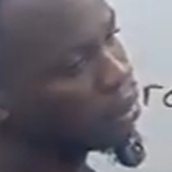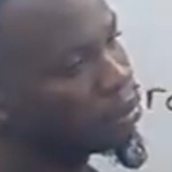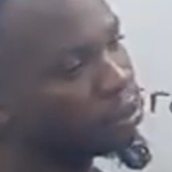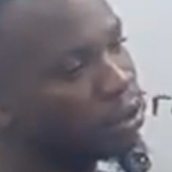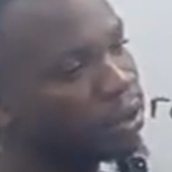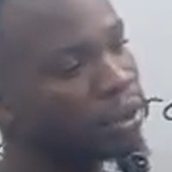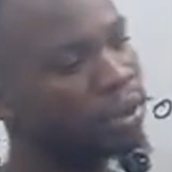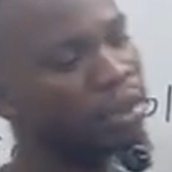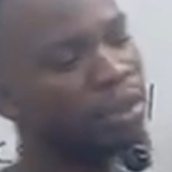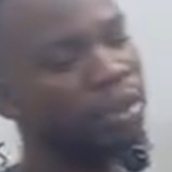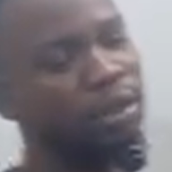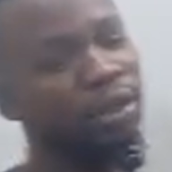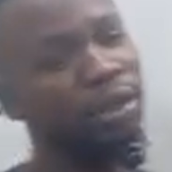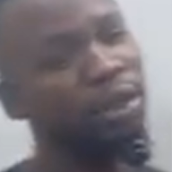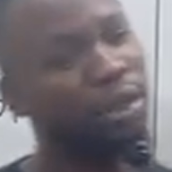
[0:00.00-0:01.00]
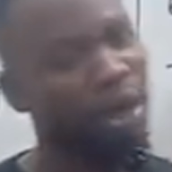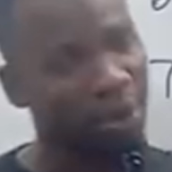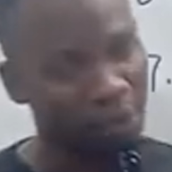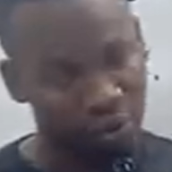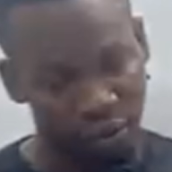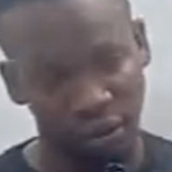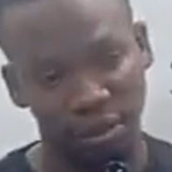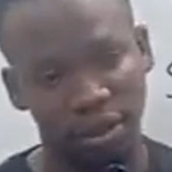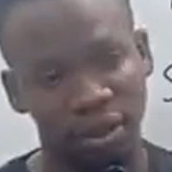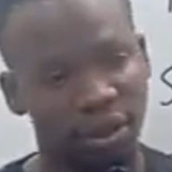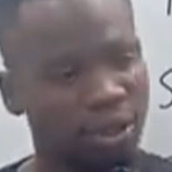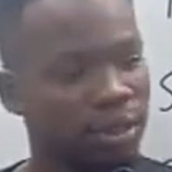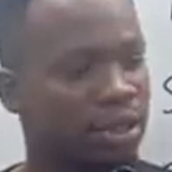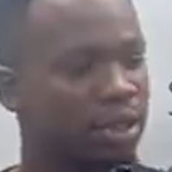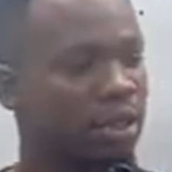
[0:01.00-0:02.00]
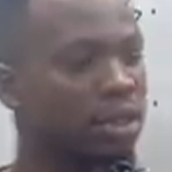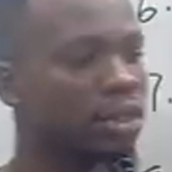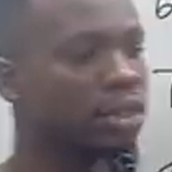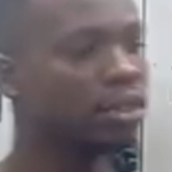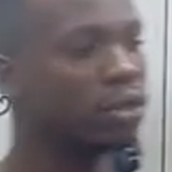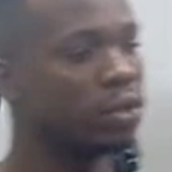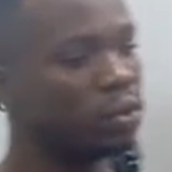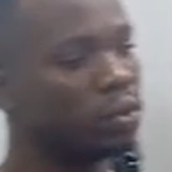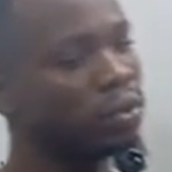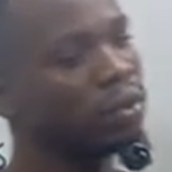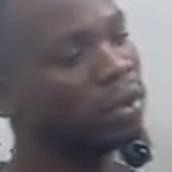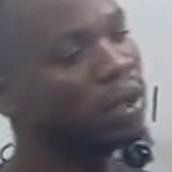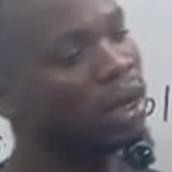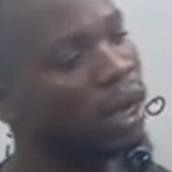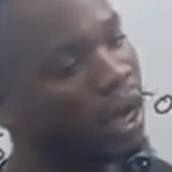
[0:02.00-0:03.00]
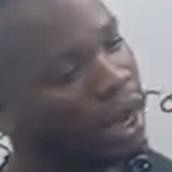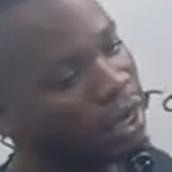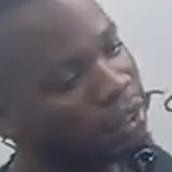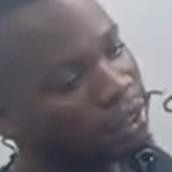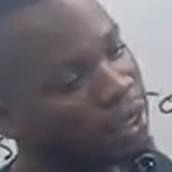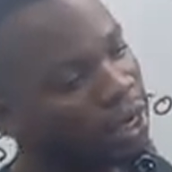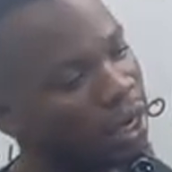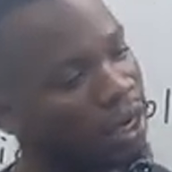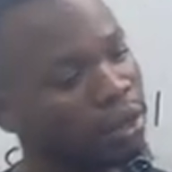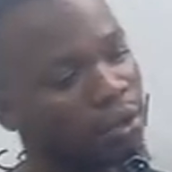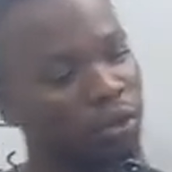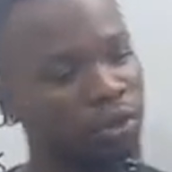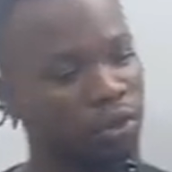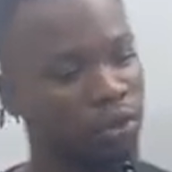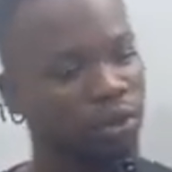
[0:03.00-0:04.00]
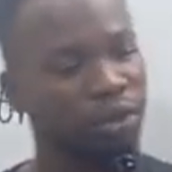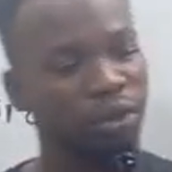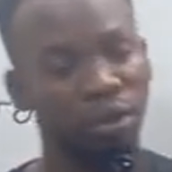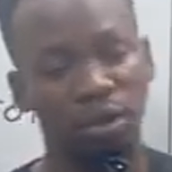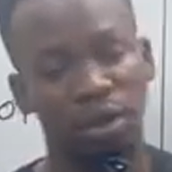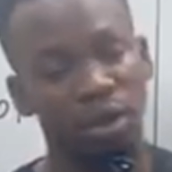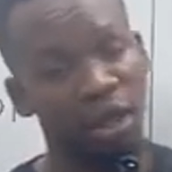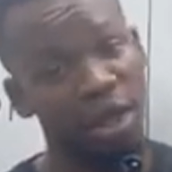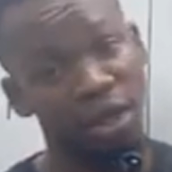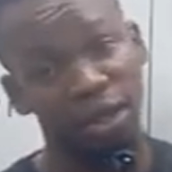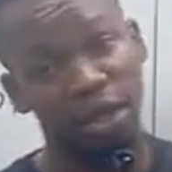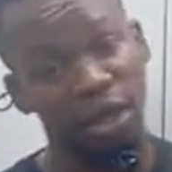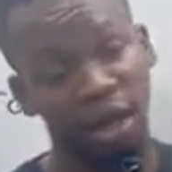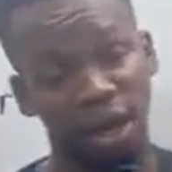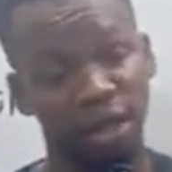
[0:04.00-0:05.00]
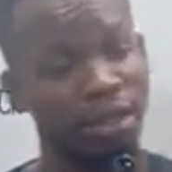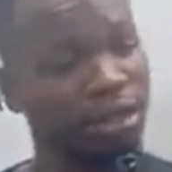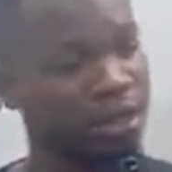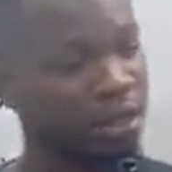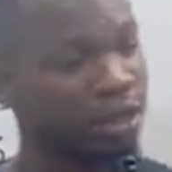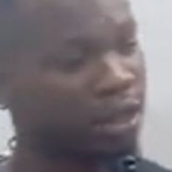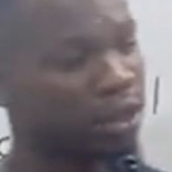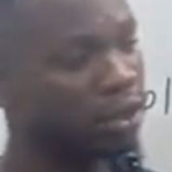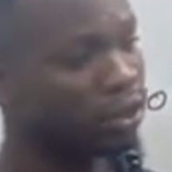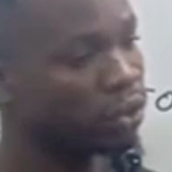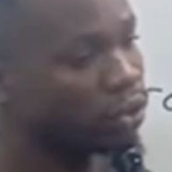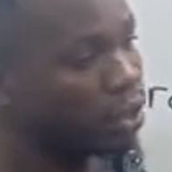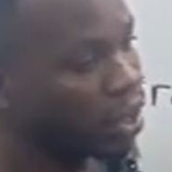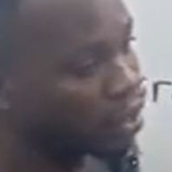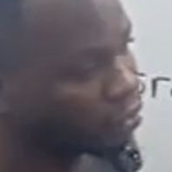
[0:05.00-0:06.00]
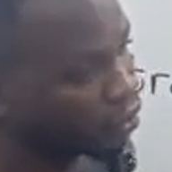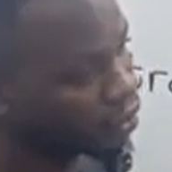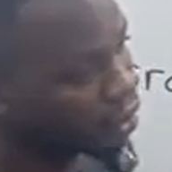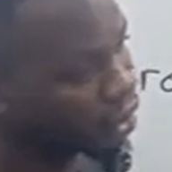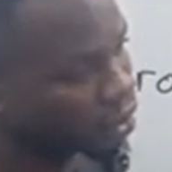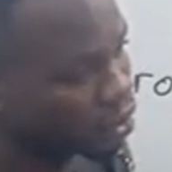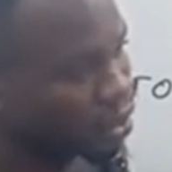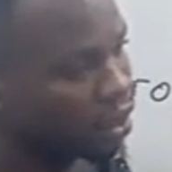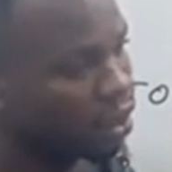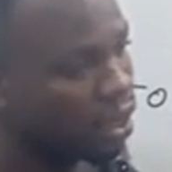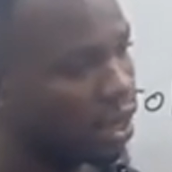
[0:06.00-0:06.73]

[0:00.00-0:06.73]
But I will also say this: change is slow and cautious, unlike the IT. So that's for that.